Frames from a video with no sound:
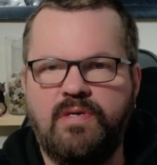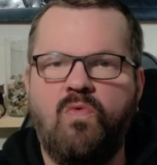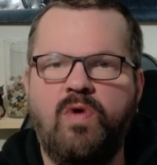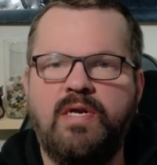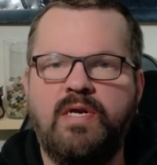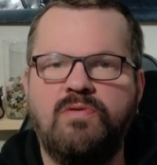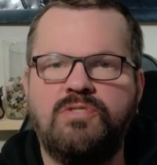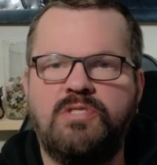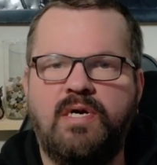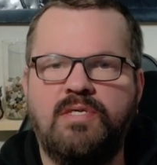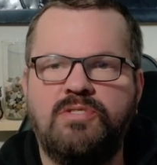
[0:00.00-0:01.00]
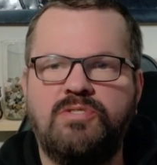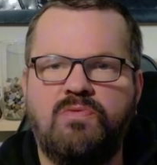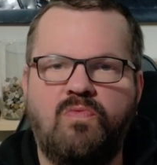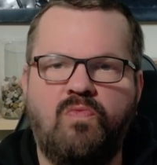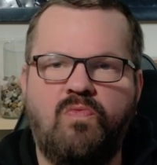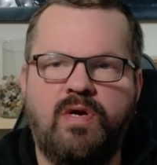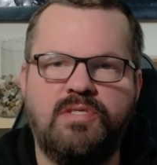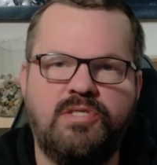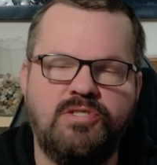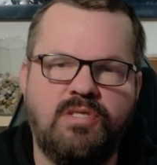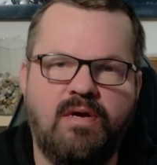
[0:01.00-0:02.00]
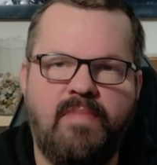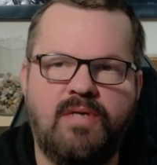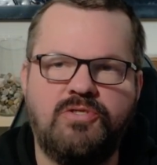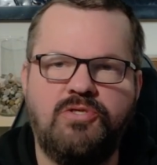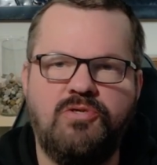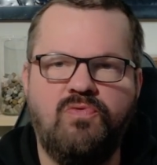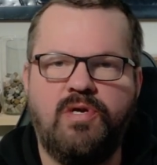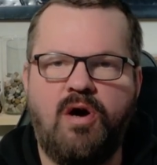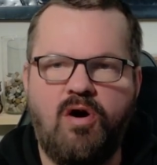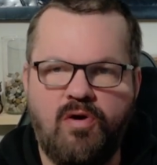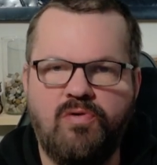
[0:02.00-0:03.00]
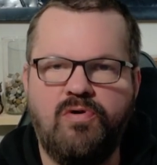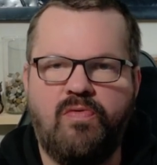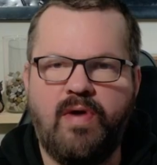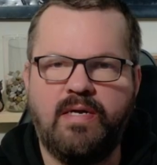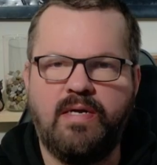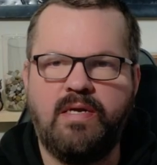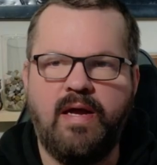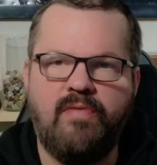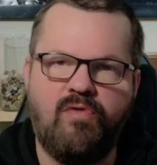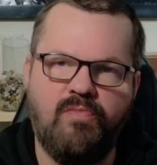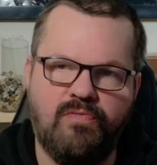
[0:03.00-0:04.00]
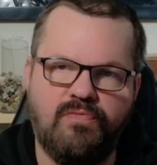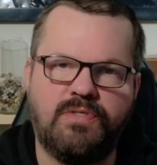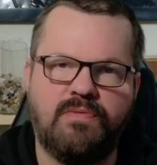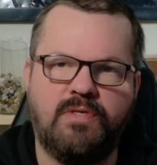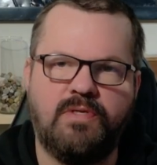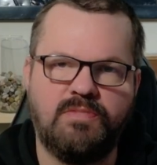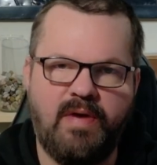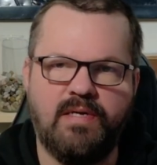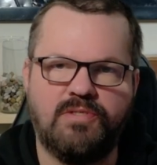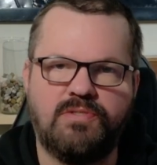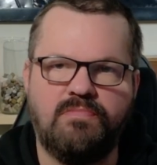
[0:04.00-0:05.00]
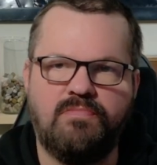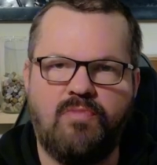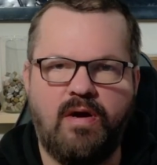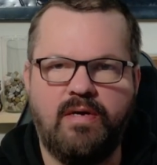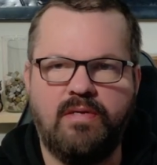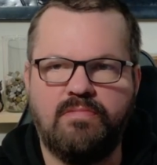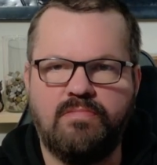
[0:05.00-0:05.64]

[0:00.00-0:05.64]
Windows does what essentially amounts to an autocorrect and removes the space, right?